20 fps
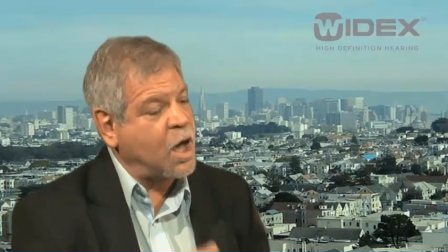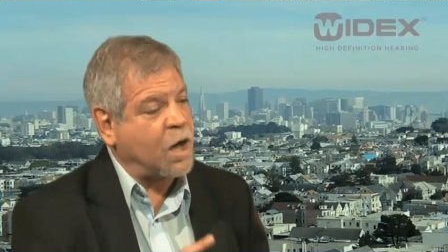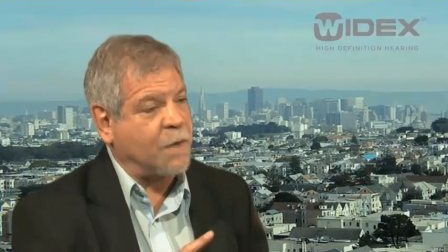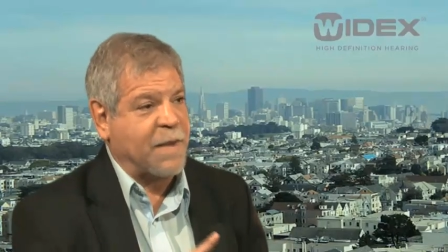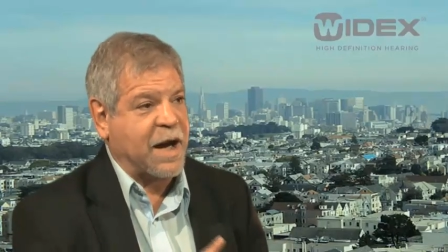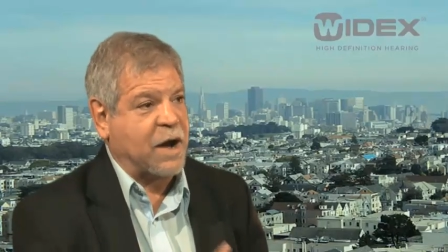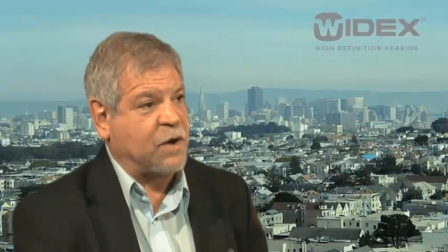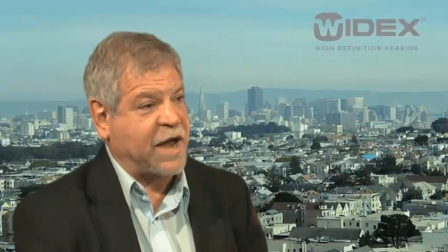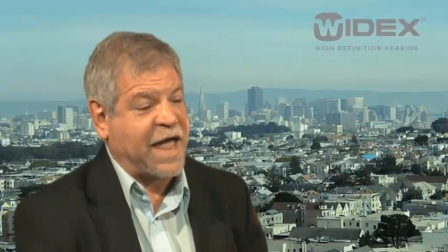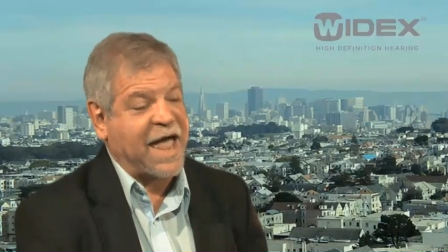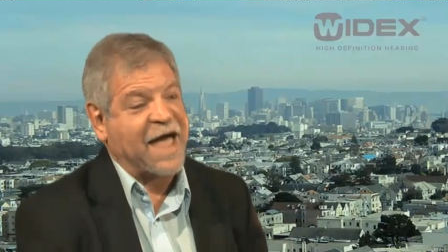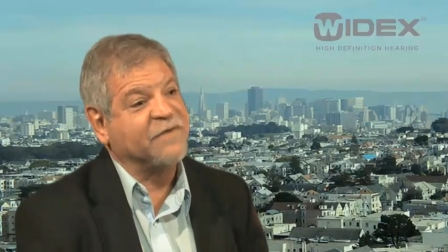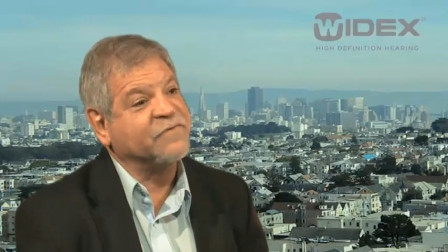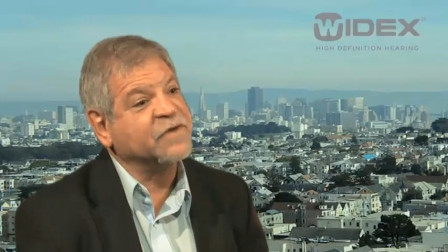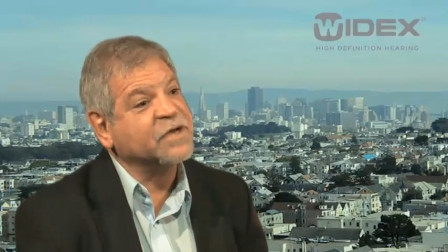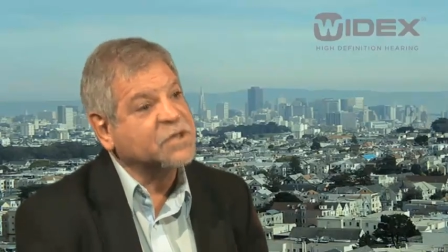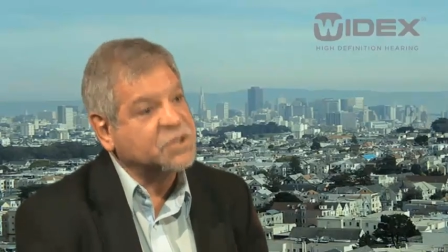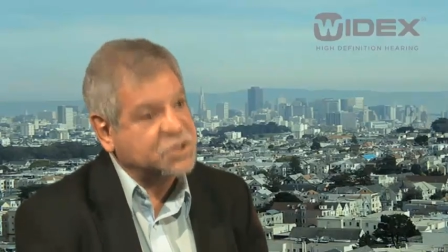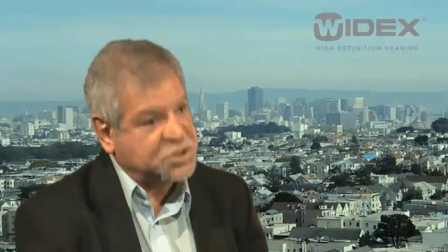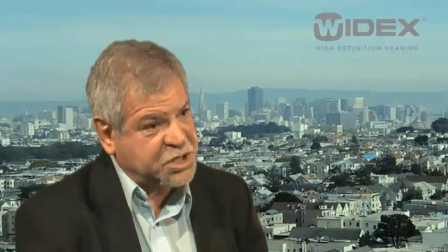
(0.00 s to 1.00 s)
about
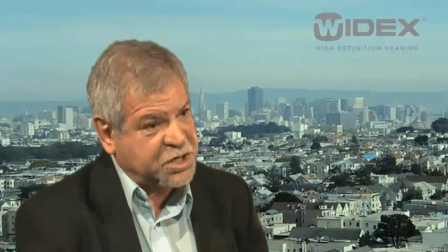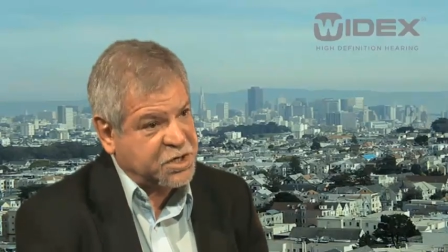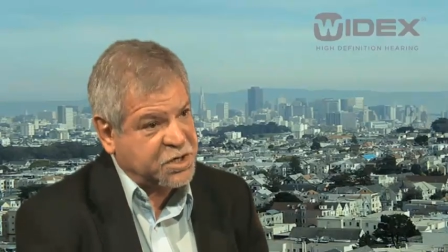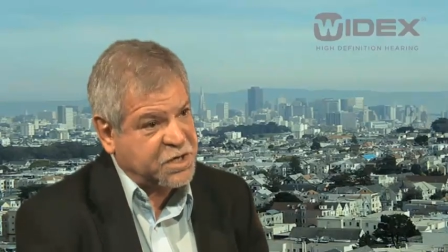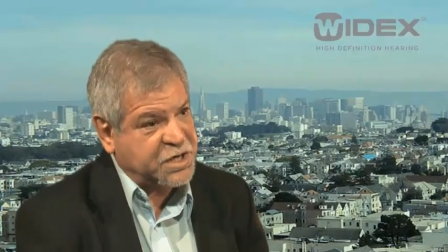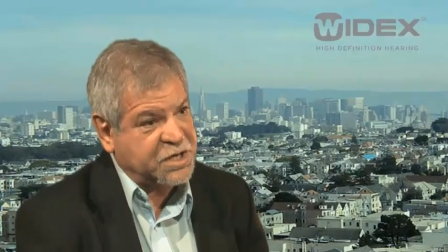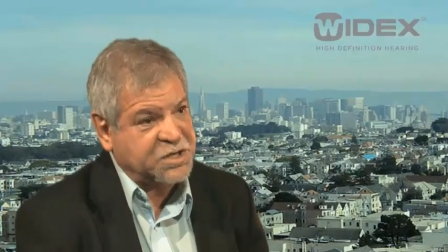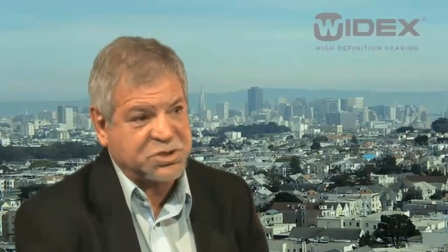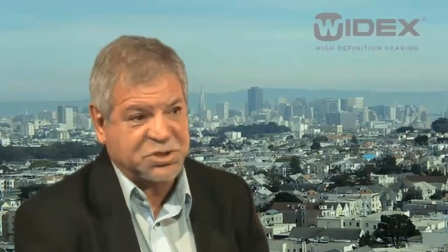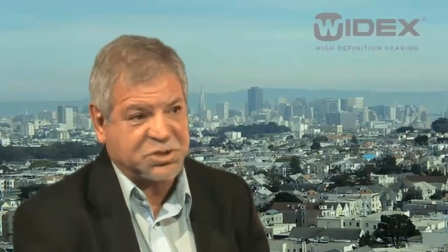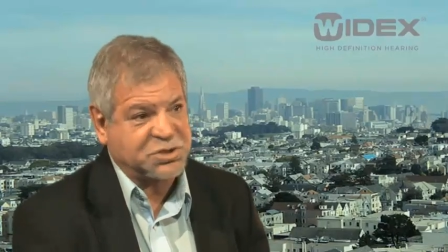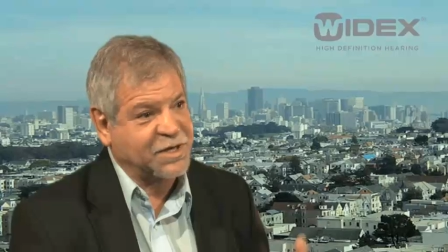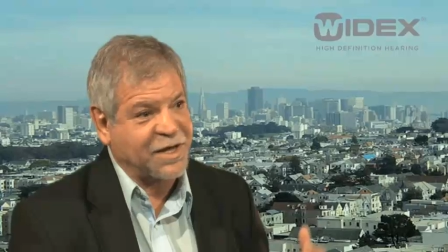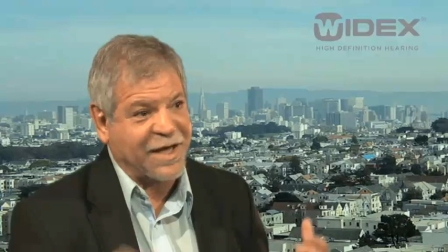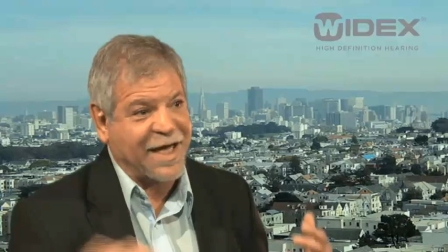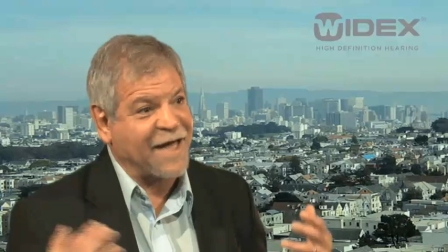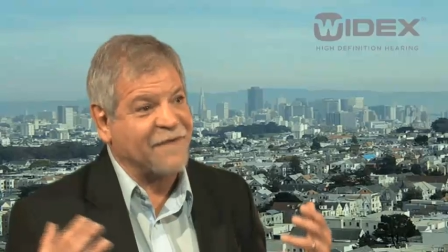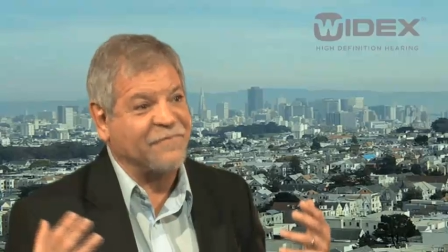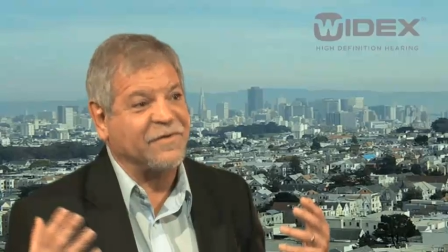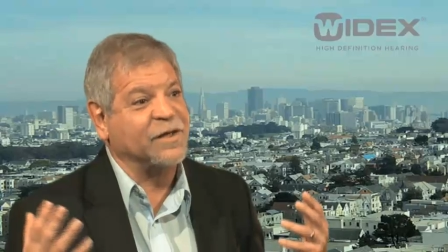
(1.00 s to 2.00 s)
having tinnitus,
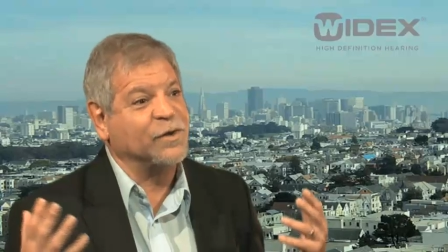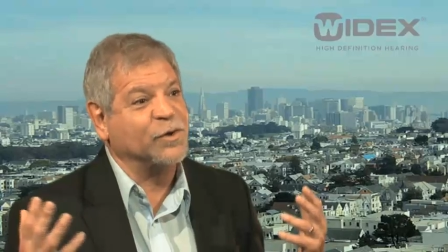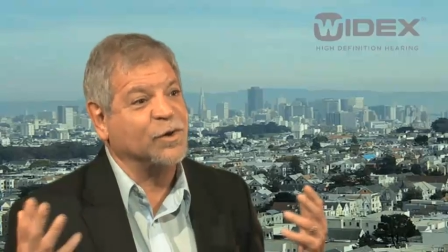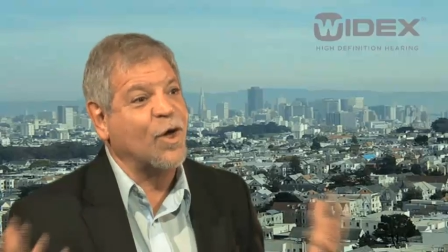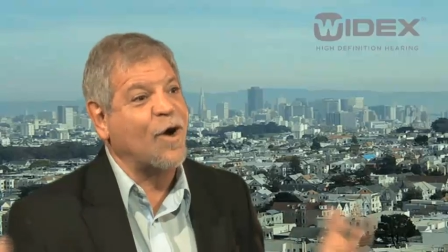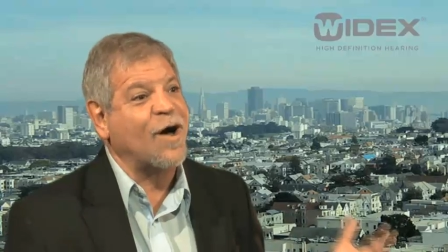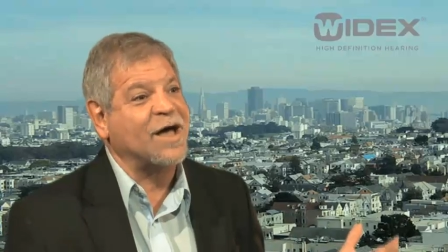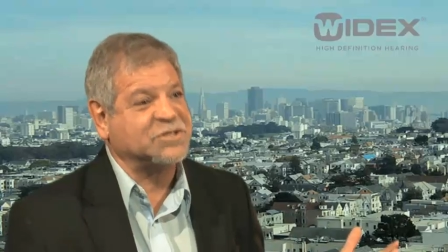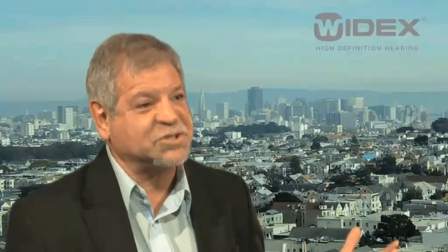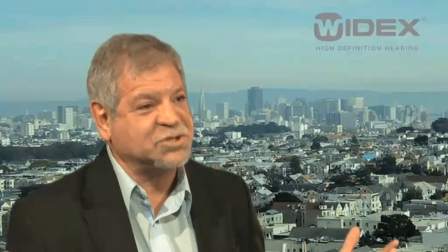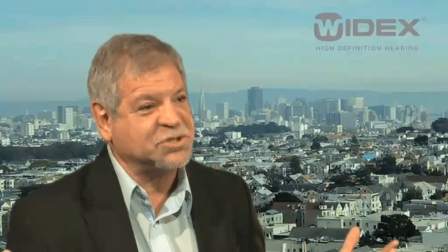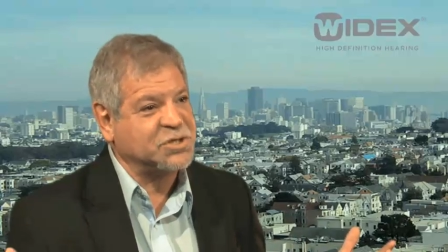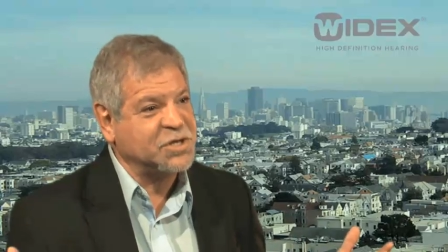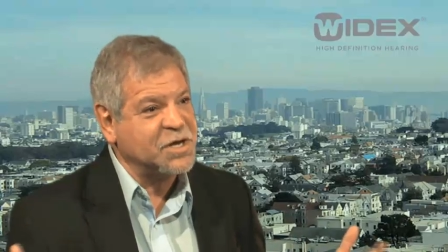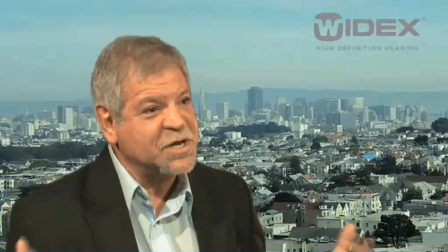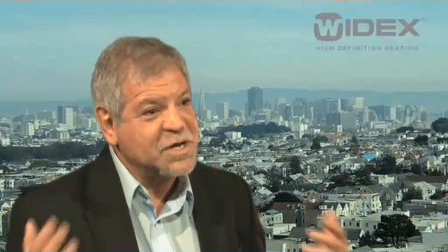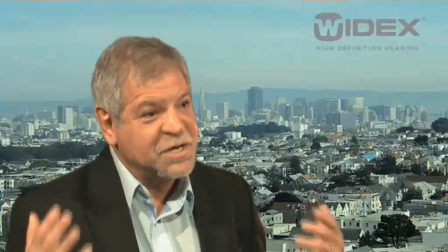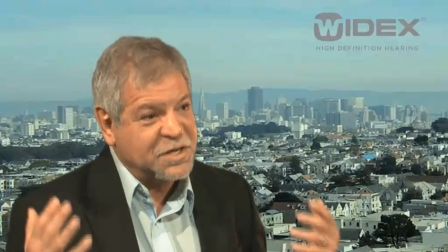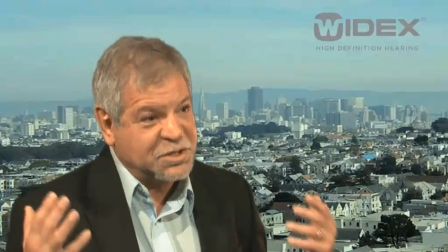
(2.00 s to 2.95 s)
having lost